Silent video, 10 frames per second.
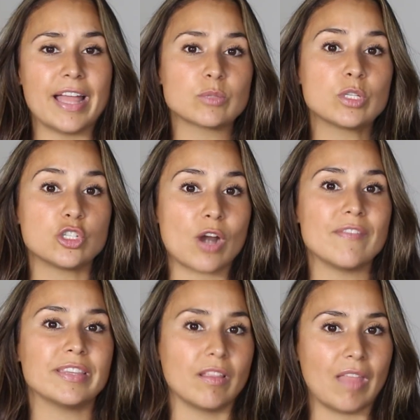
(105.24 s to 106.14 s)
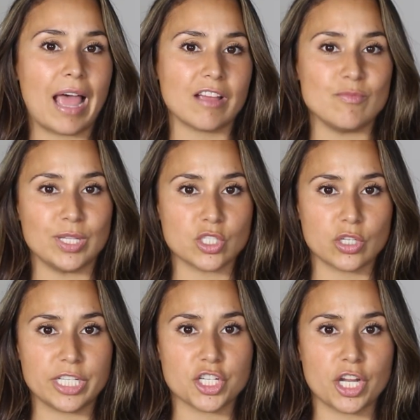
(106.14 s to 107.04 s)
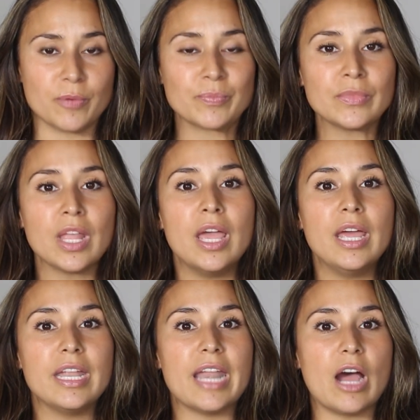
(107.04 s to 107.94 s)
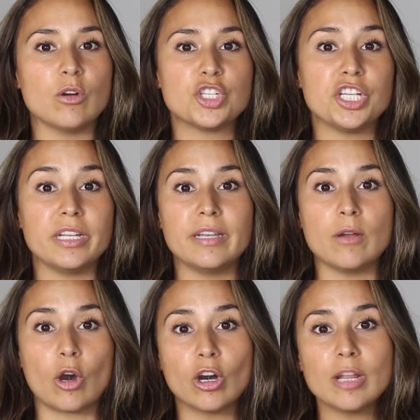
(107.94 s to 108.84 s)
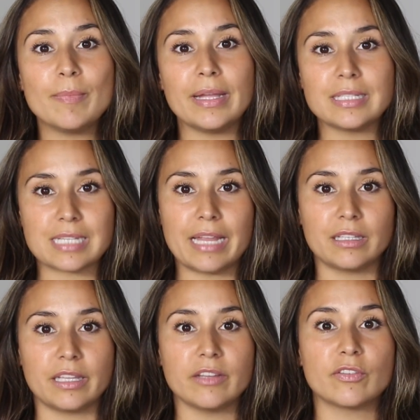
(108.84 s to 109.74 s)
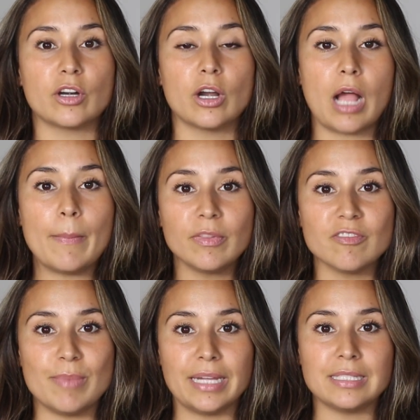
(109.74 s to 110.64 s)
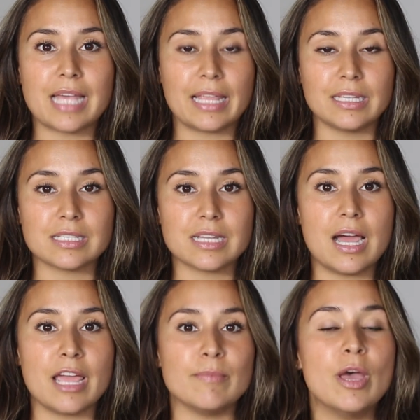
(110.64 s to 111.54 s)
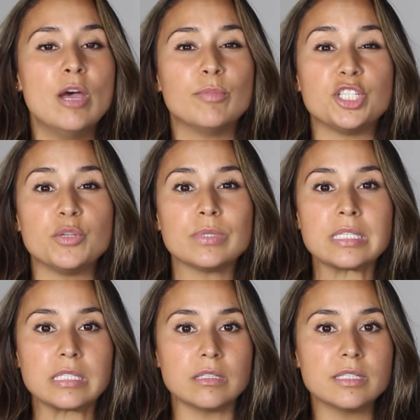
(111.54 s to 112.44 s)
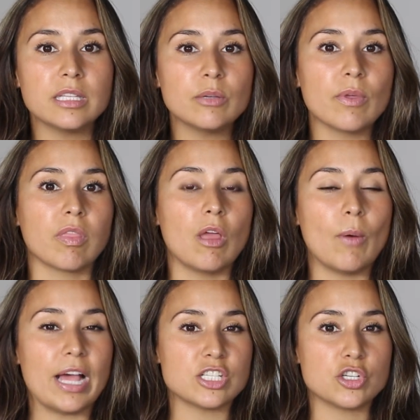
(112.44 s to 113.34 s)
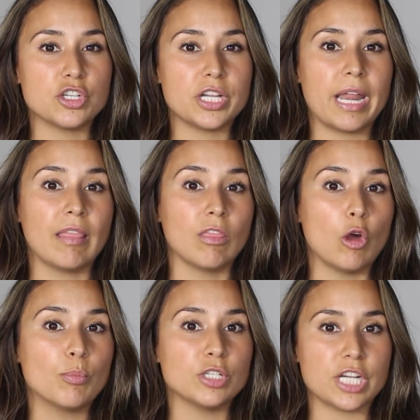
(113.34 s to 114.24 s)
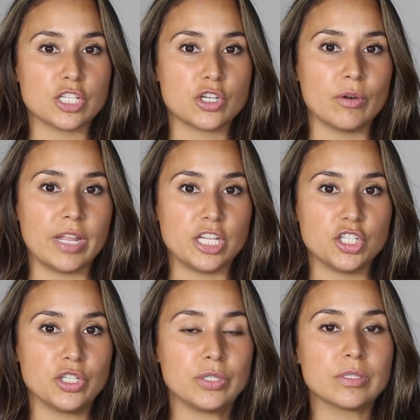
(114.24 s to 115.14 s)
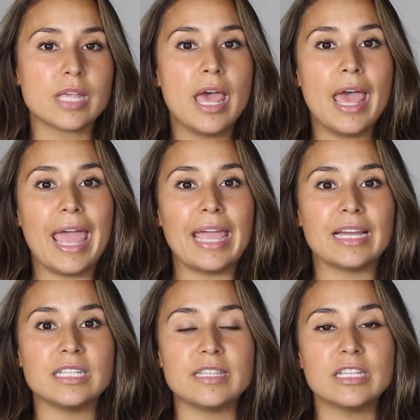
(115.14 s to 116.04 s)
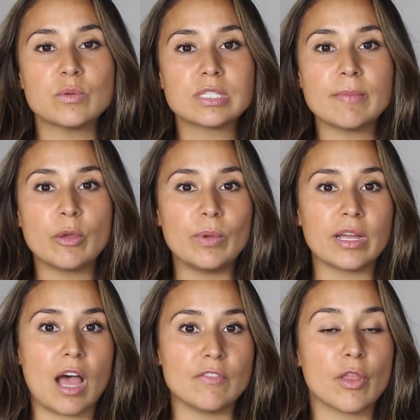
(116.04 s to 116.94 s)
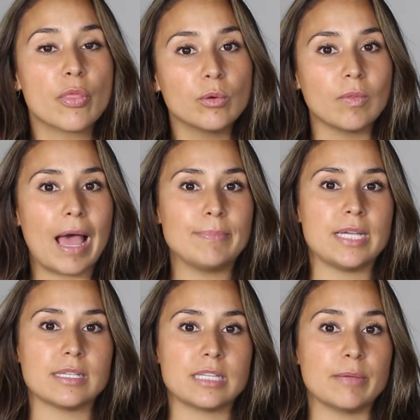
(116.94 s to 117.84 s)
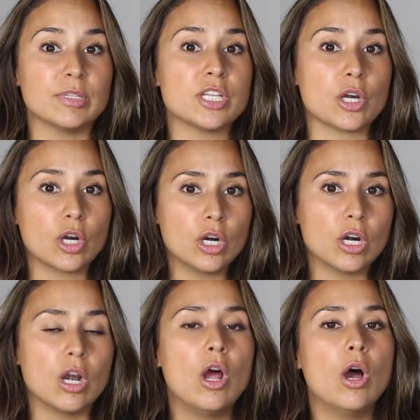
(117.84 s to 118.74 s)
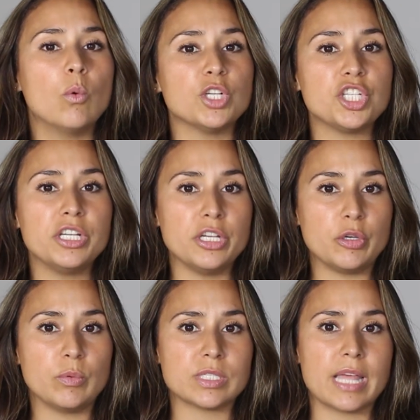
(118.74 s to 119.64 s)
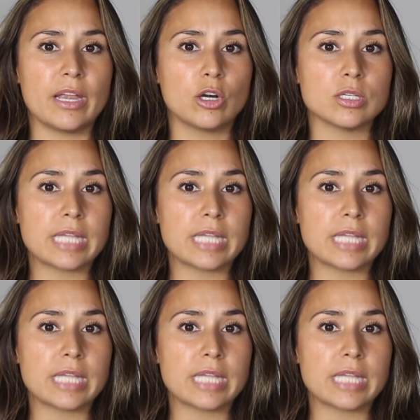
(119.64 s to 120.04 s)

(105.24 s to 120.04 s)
that's what's driving the lack of menstruation. Now, she had already been cycling for a couple of months at this time, but she was still dealing with low estrogen and low progesterone issues. And this was something we uncovered through lab testing. But to her, what she knew was that her